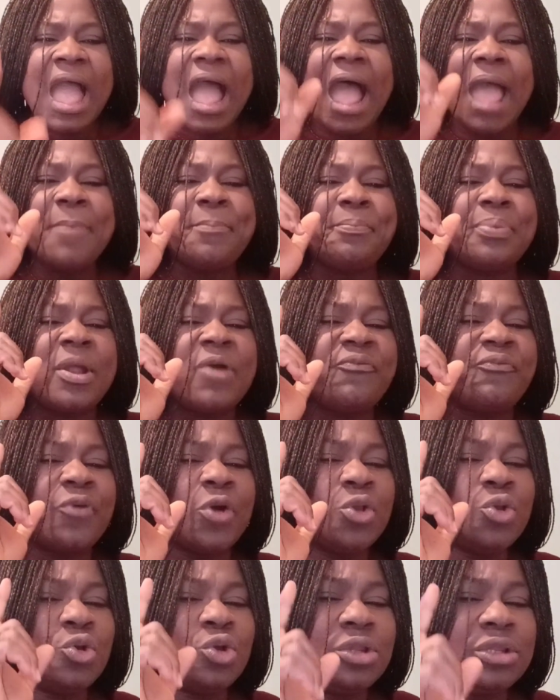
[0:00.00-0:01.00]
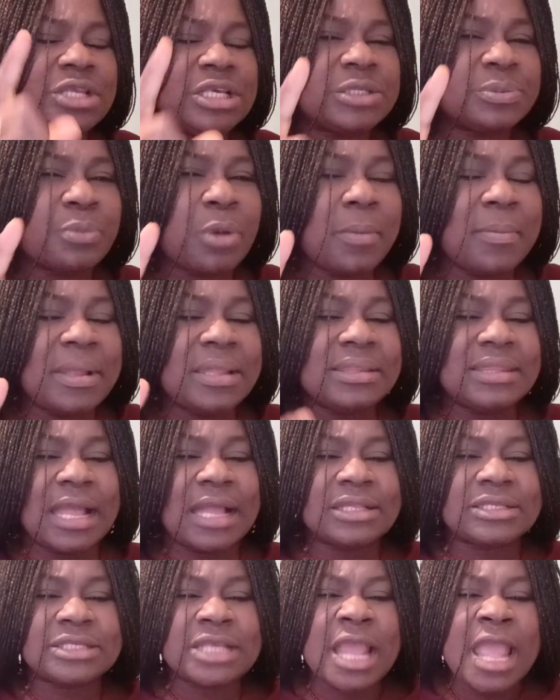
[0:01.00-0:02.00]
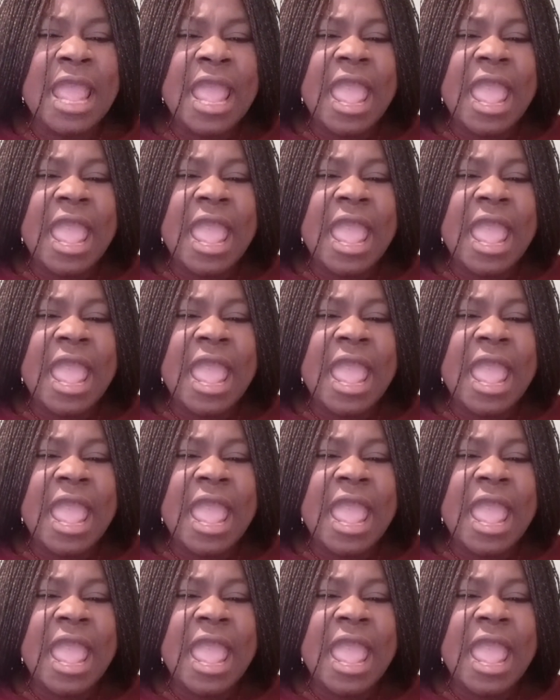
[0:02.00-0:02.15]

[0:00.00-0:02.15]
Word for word: I pray for you this moment that